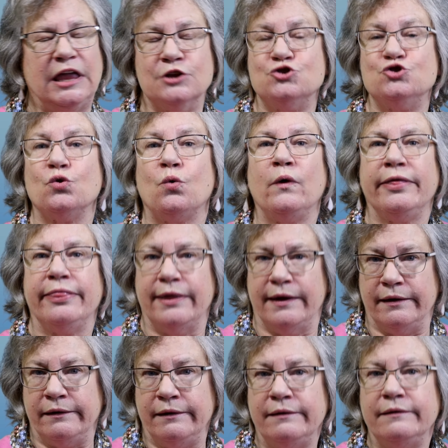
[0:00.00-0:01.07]
enjoy
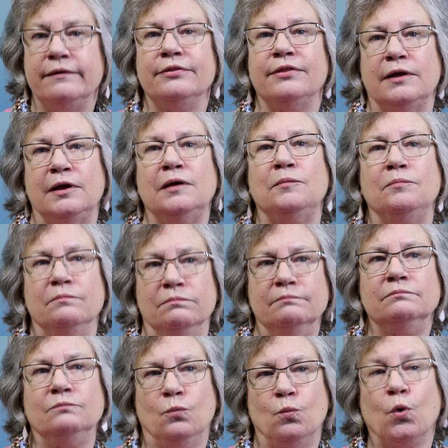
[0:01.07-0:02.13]
then the
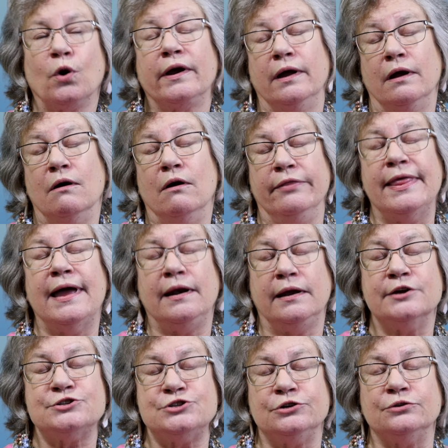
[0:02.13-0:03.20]
working on
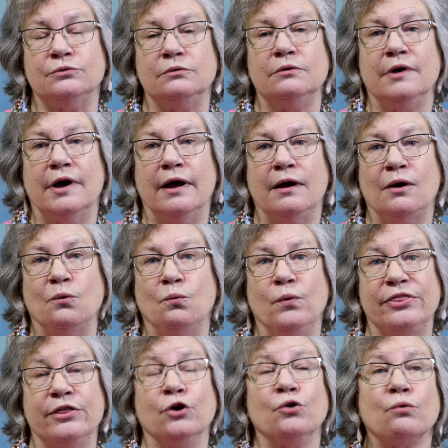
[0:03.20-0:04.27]
that issue
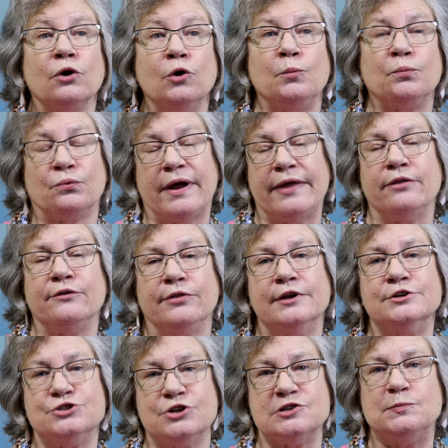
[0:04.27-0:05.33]
with a group rather
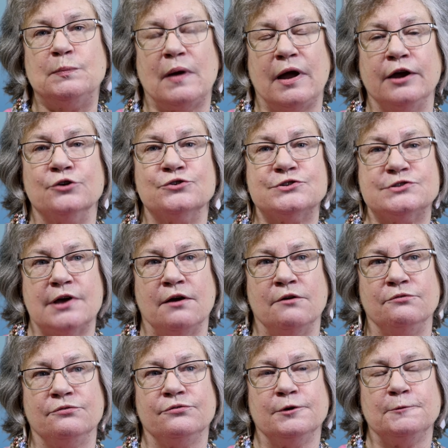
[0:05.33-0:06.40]
than just by
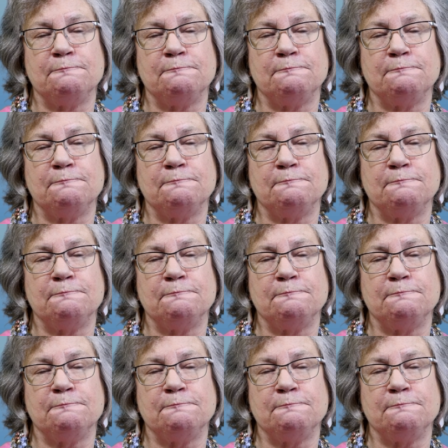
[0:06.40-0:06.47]
yourself.